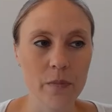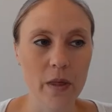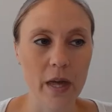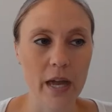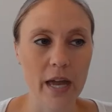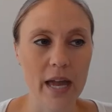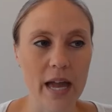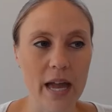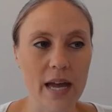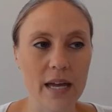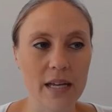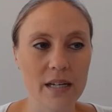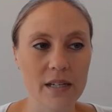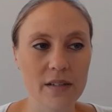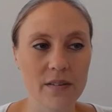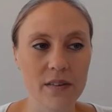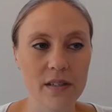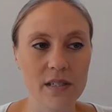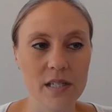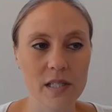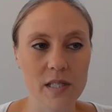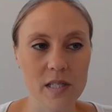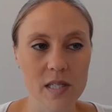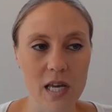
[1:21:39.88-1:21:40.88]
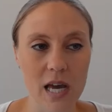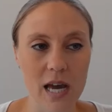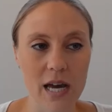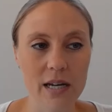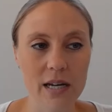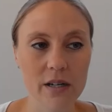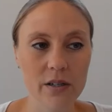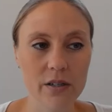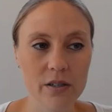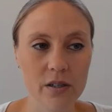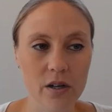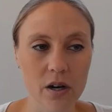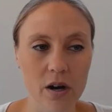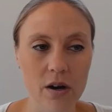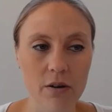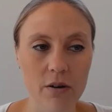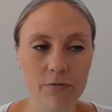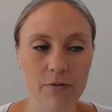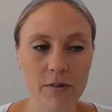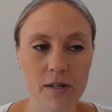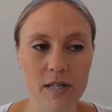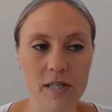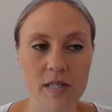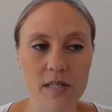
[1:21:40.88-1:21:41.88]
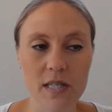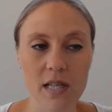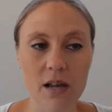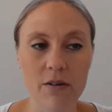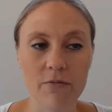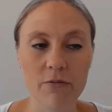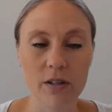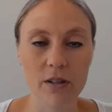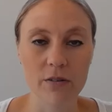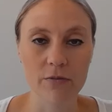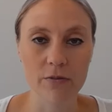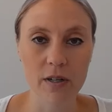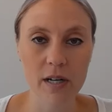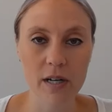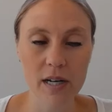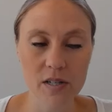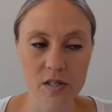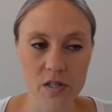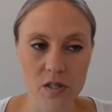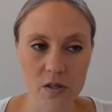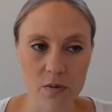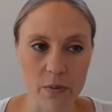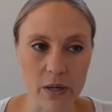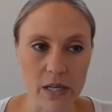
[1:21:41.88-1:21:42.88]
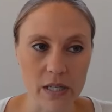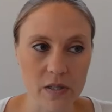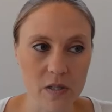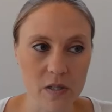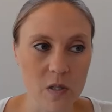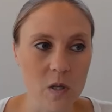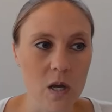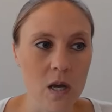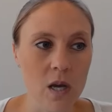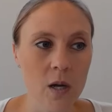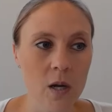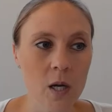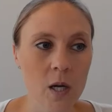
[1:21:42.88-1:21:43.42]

and the desired confidence level of our estimates.